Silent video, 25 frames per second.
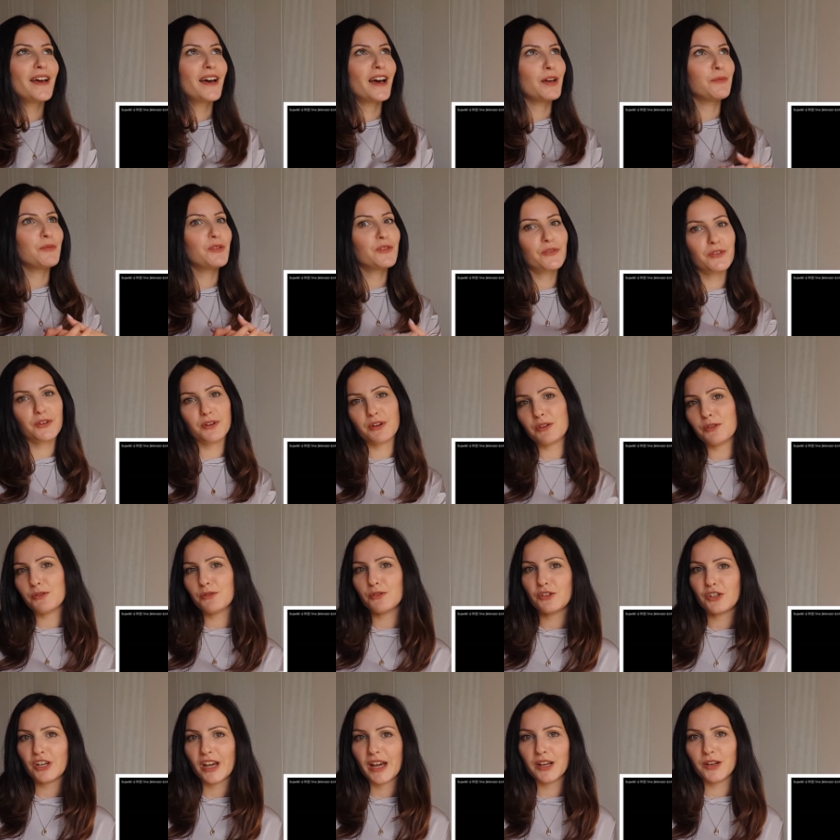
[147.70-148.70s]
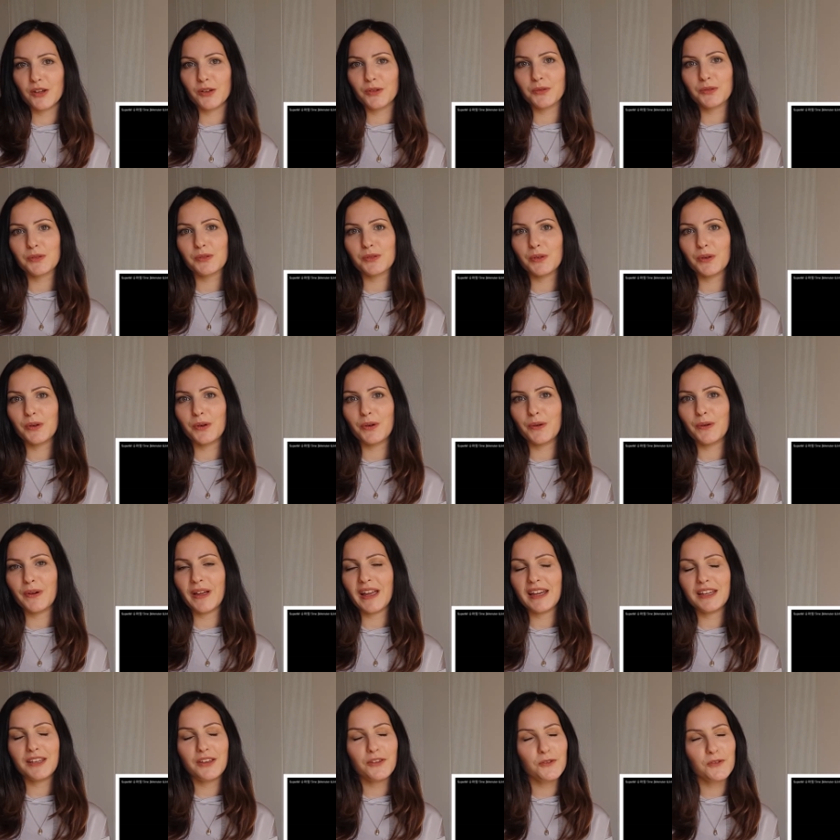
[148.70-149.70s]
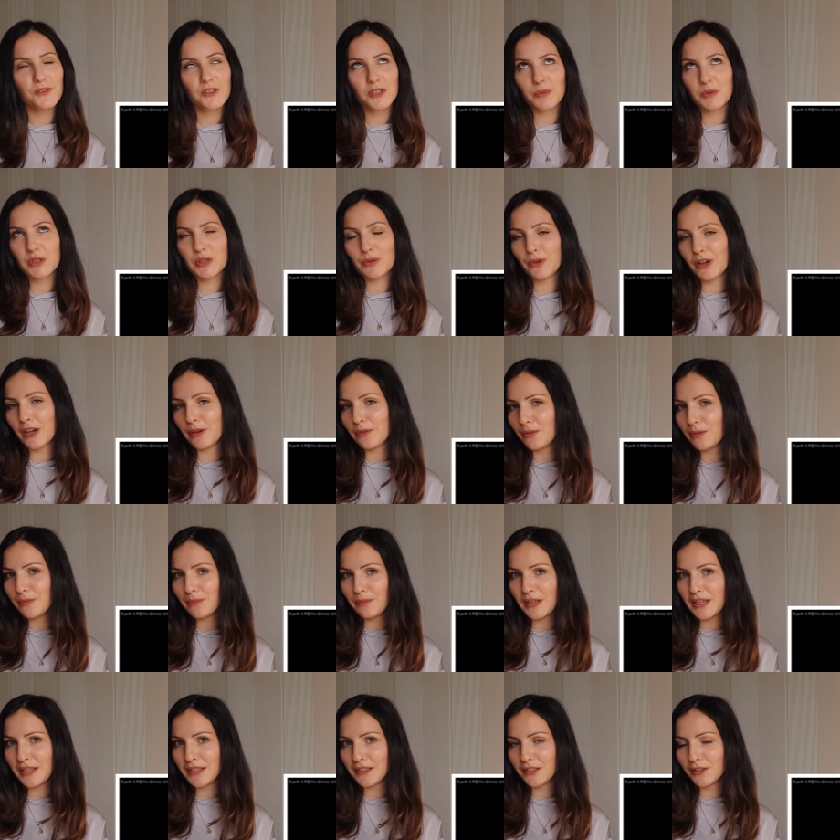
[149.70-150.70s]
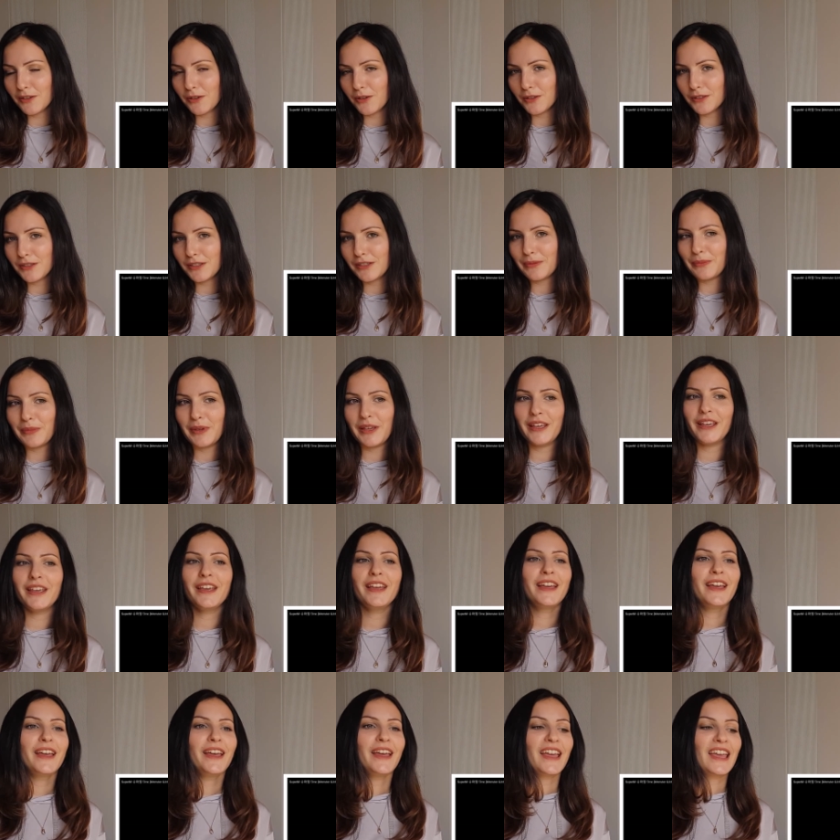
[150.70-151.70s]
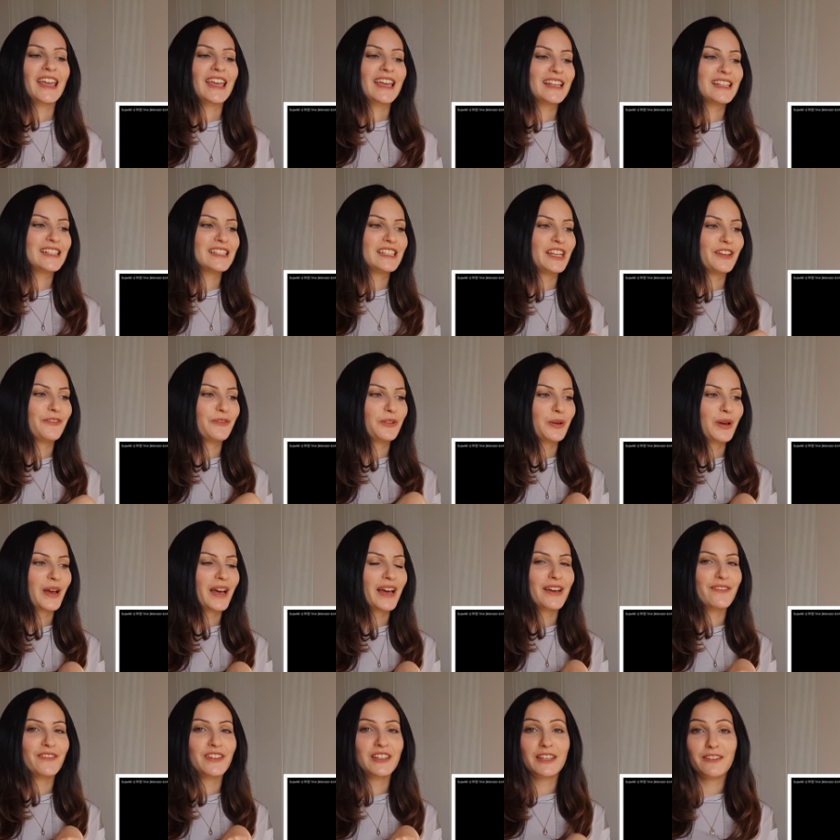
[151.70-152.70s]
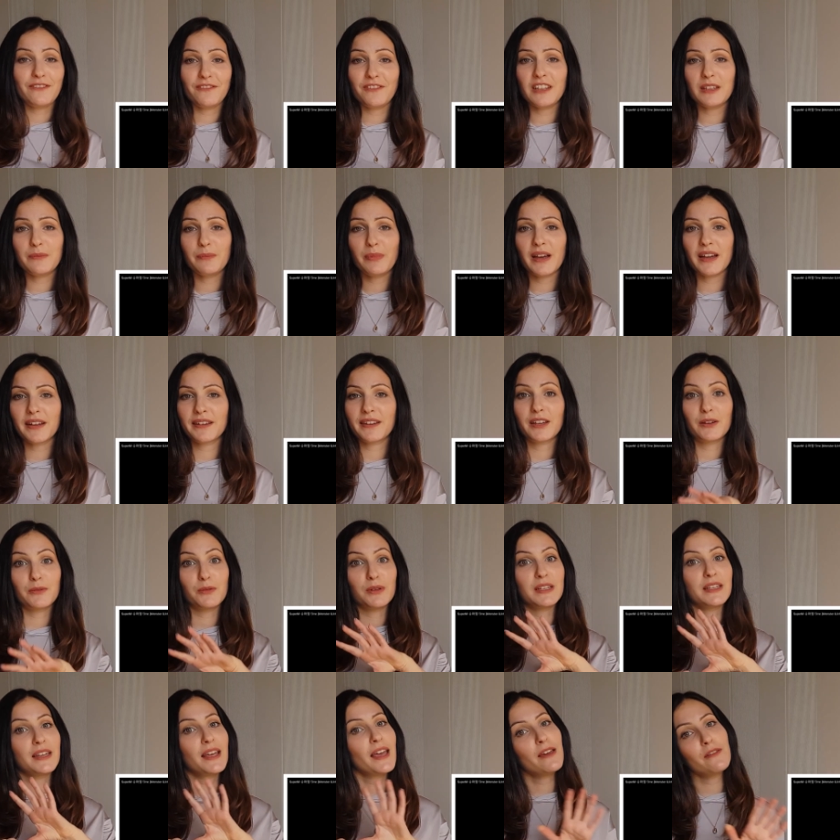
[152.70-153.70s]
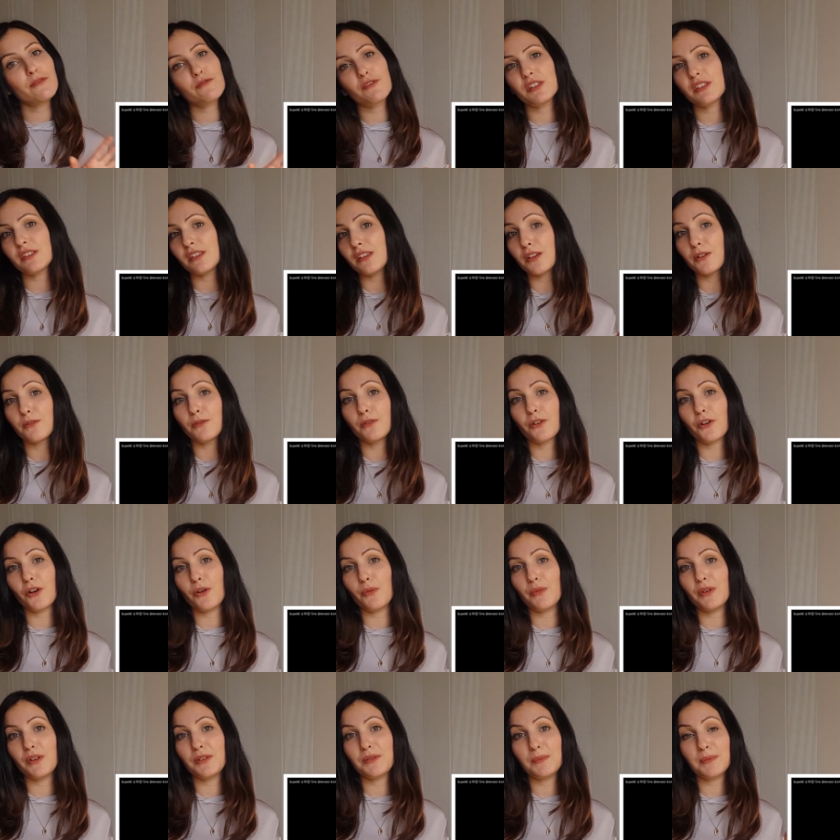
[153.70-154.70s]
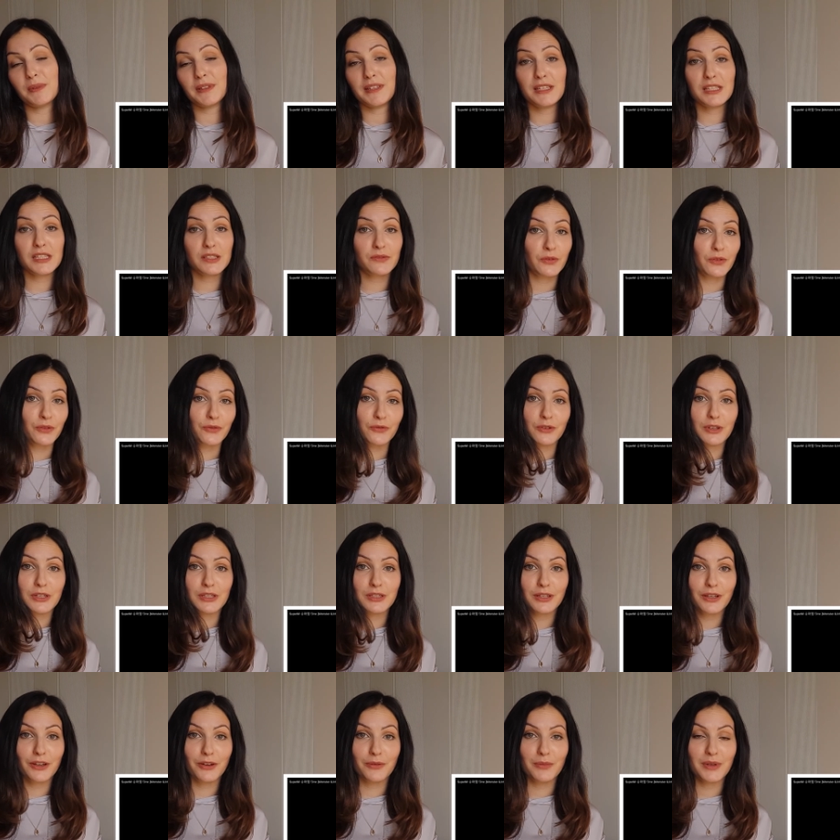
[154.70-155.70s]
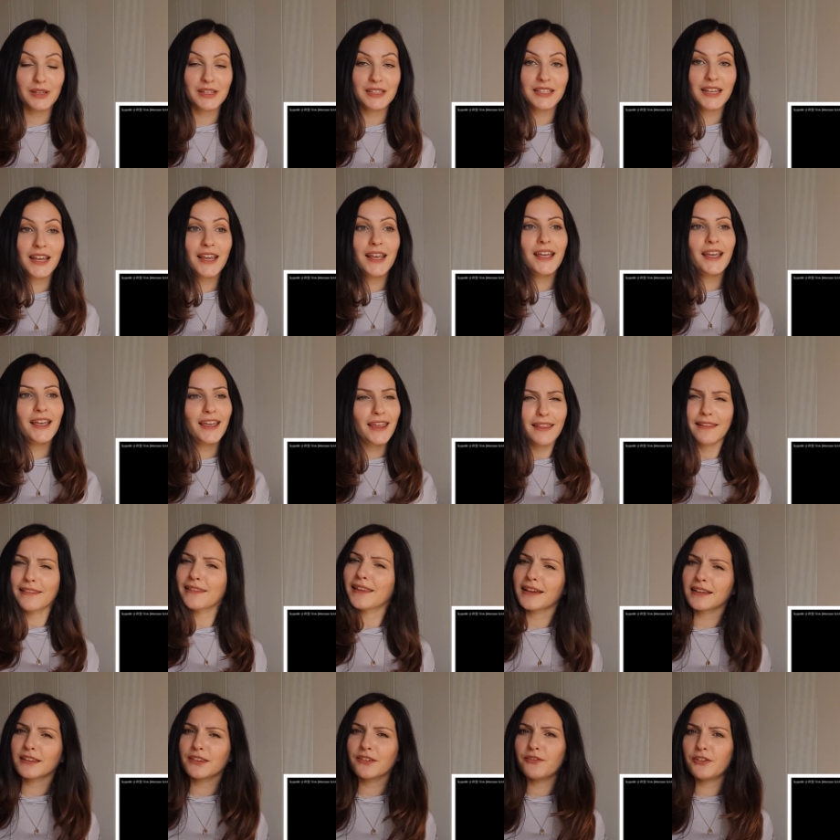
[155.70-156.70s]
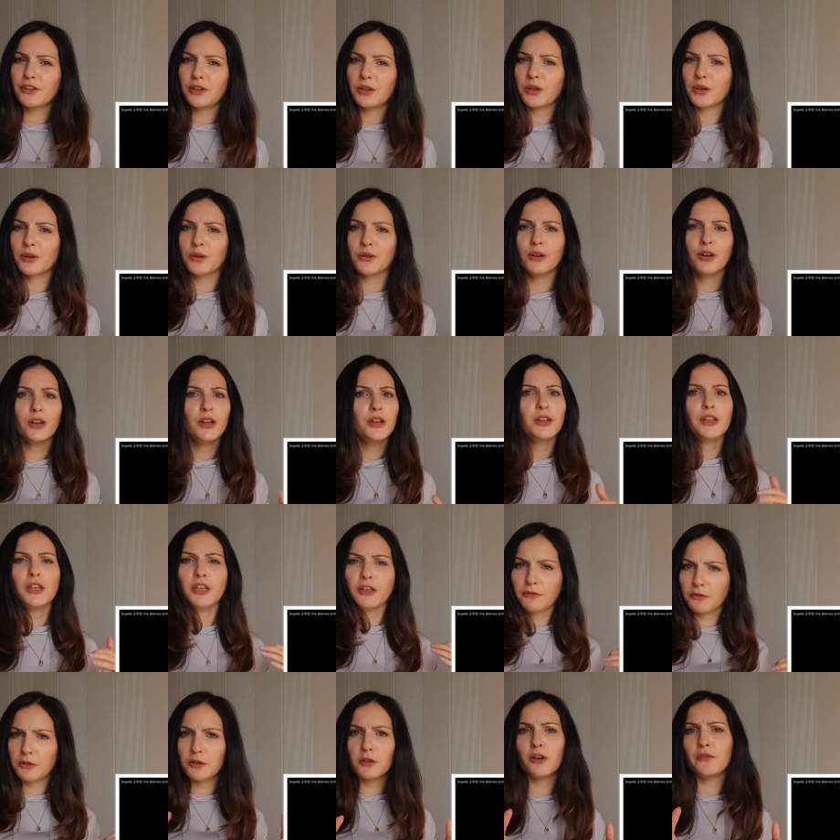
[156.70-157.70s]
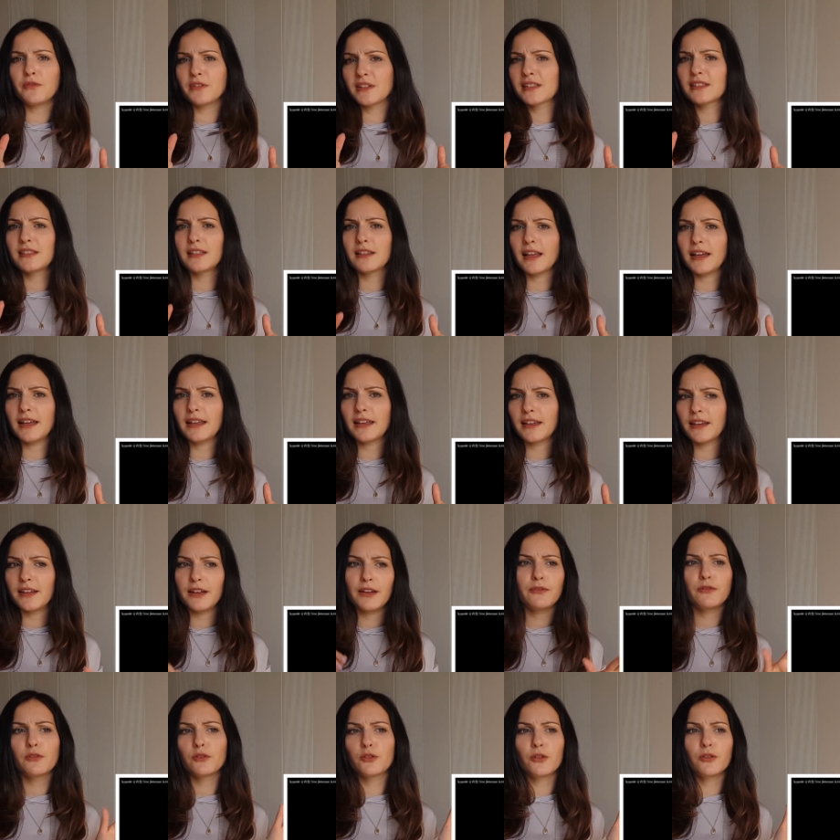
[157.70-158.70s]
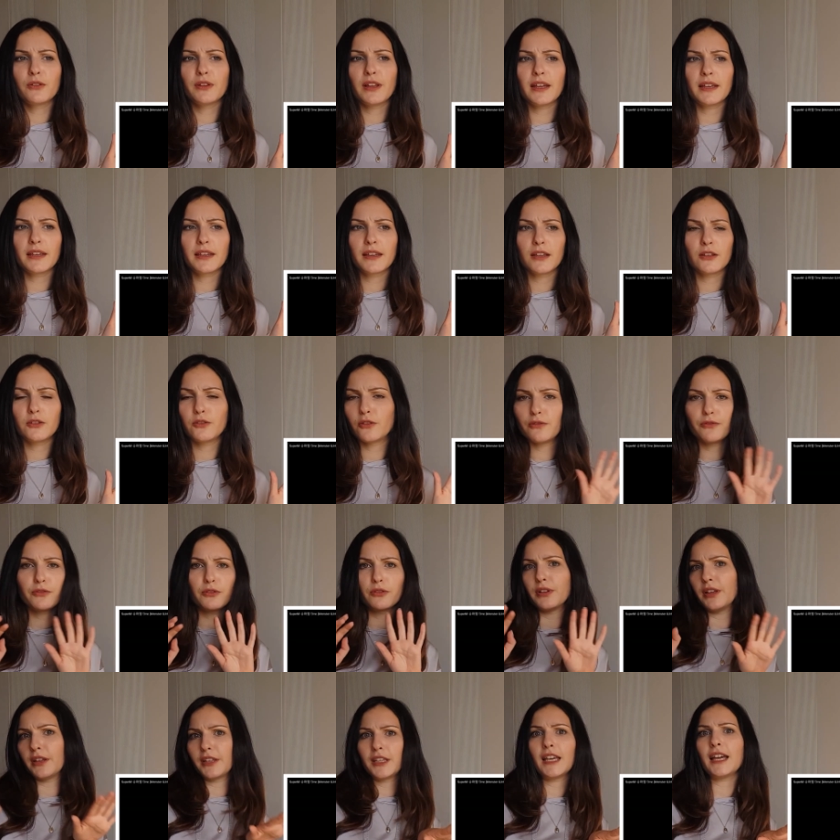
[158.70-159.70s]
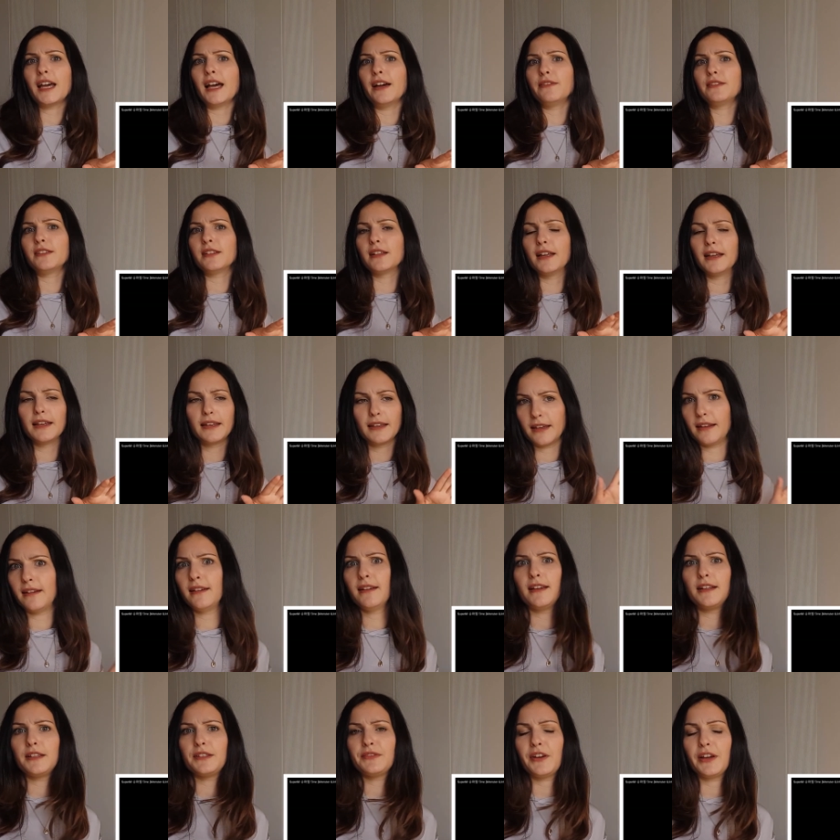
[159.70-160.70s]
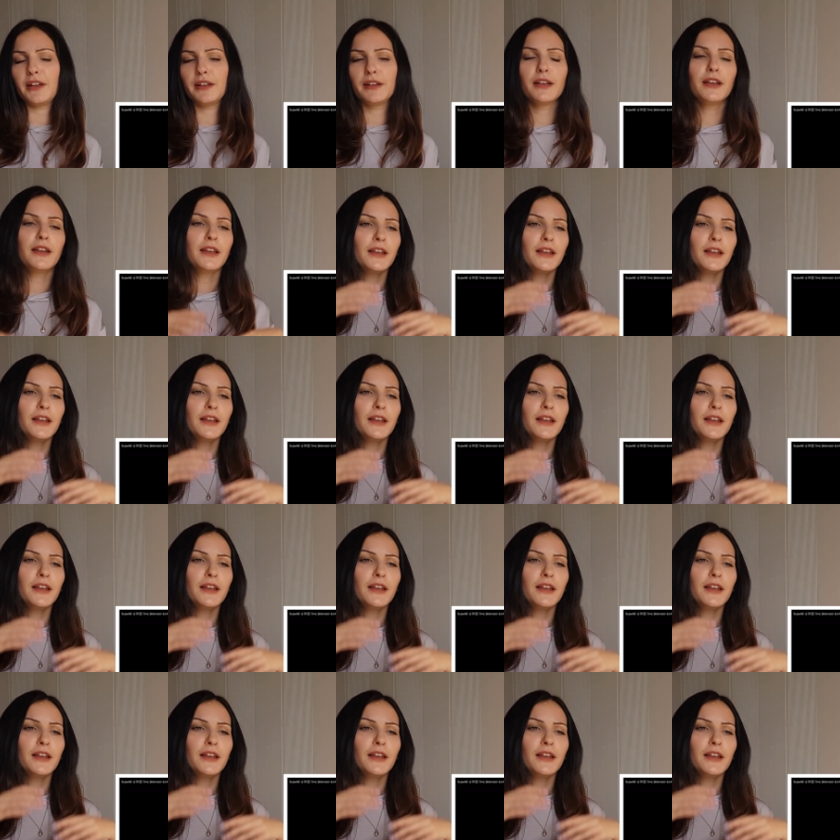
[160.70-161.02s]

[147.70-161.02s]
I'm a very new channel, so any new subscriber means a lot to me. And if you have any feedback, I read every single comment. Please feel free to comment and like the video if you obviously like it. If you don't like it, don't feel like you have to like it. It's fine.